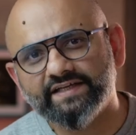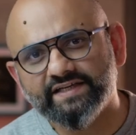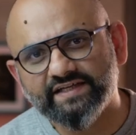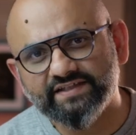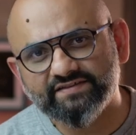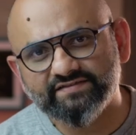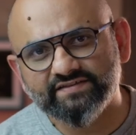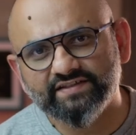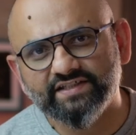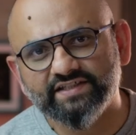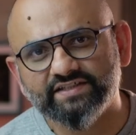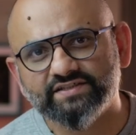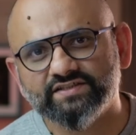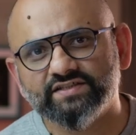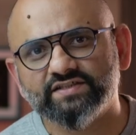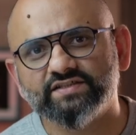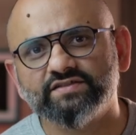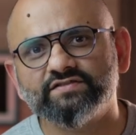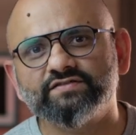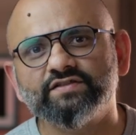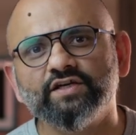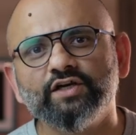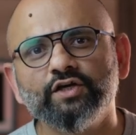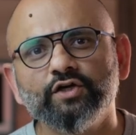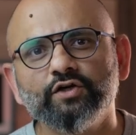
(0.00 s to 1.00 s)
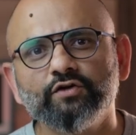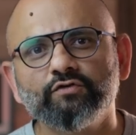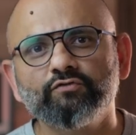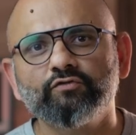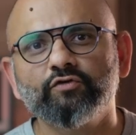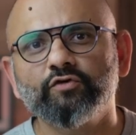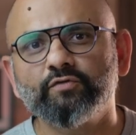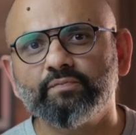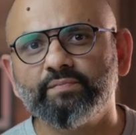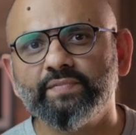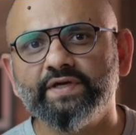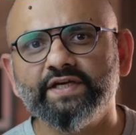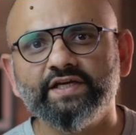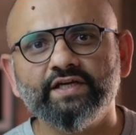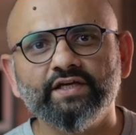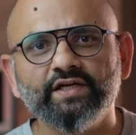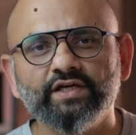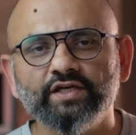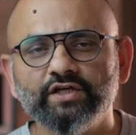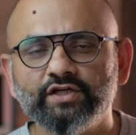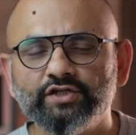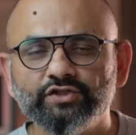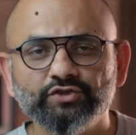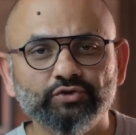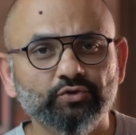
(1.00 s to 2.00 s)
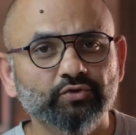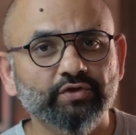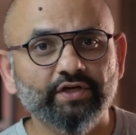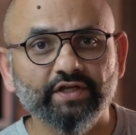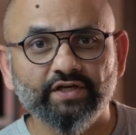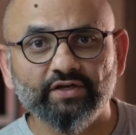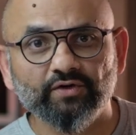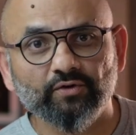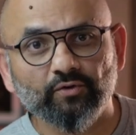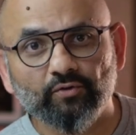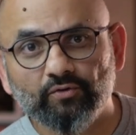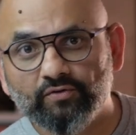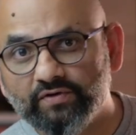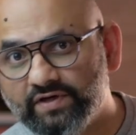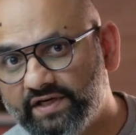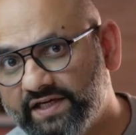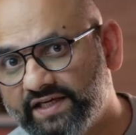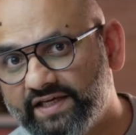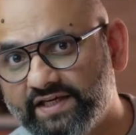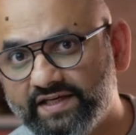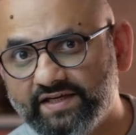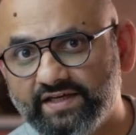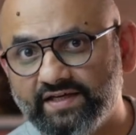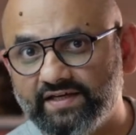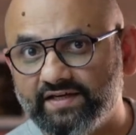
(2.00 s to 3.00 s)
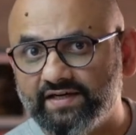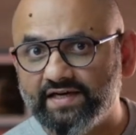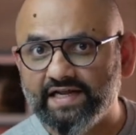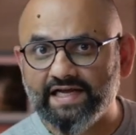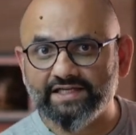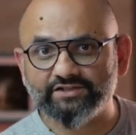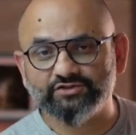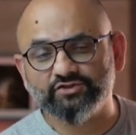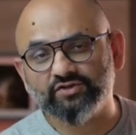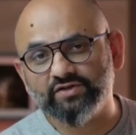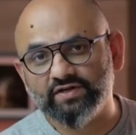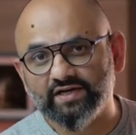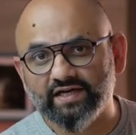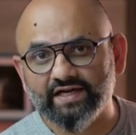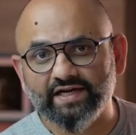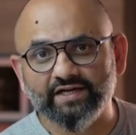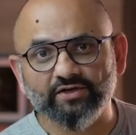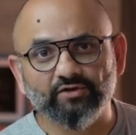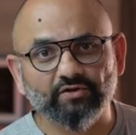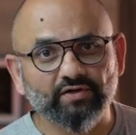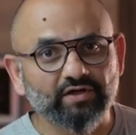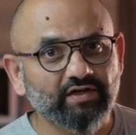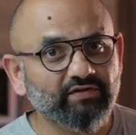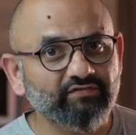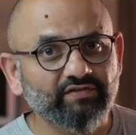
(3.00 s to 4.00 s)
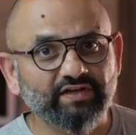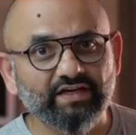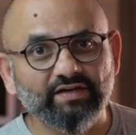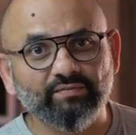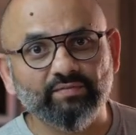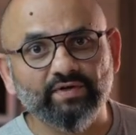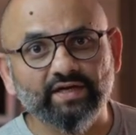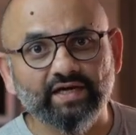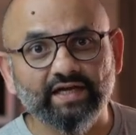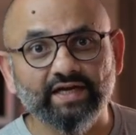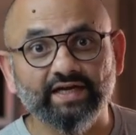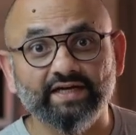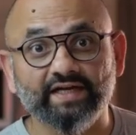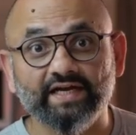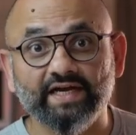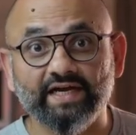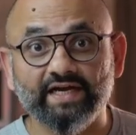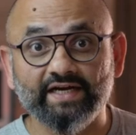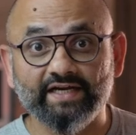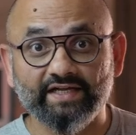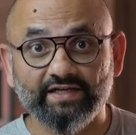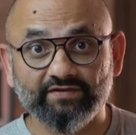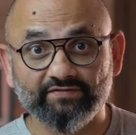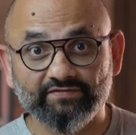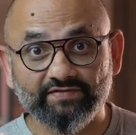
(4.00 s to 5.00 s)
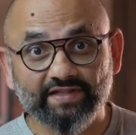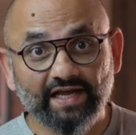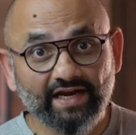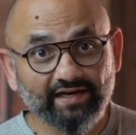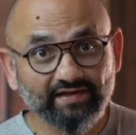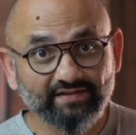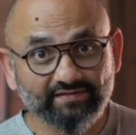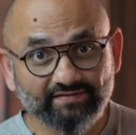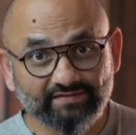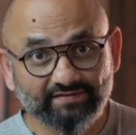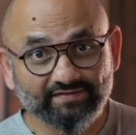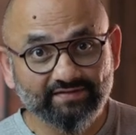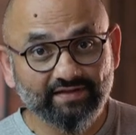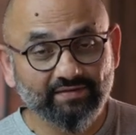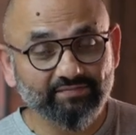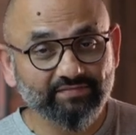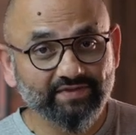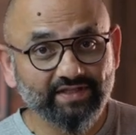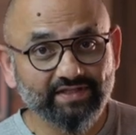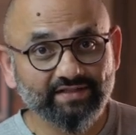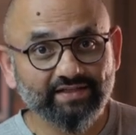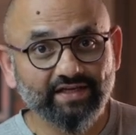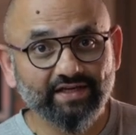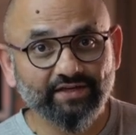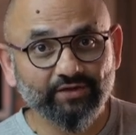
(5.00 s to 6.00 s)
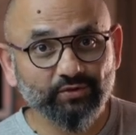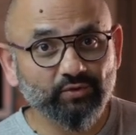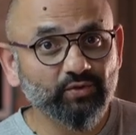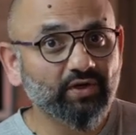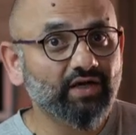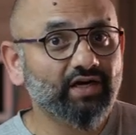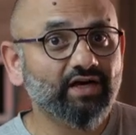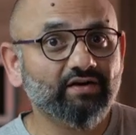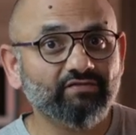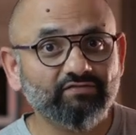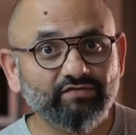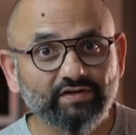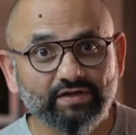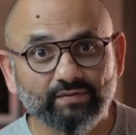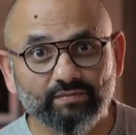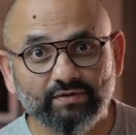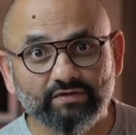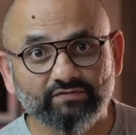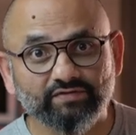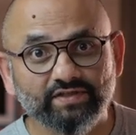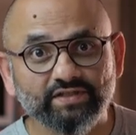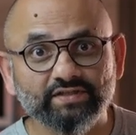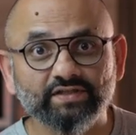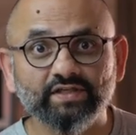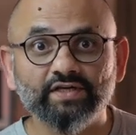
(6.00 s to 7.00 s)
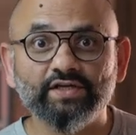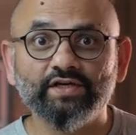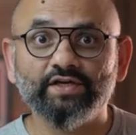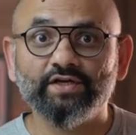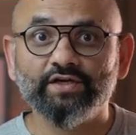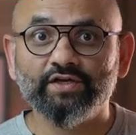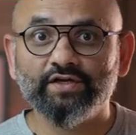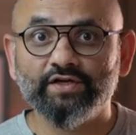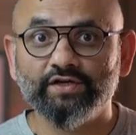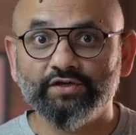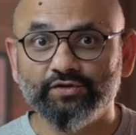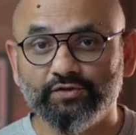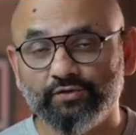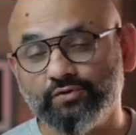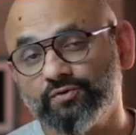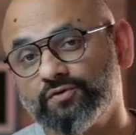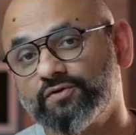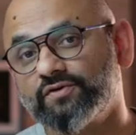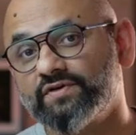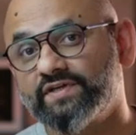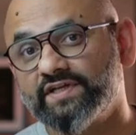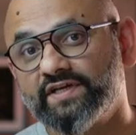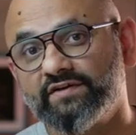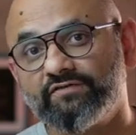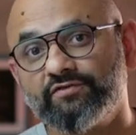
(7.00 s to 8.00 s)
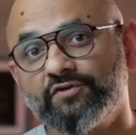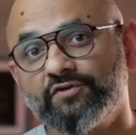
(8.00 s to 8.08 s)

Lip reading: restrictions would be shooting only in natural light or available light. And if that is something that you are comfortable with, you could give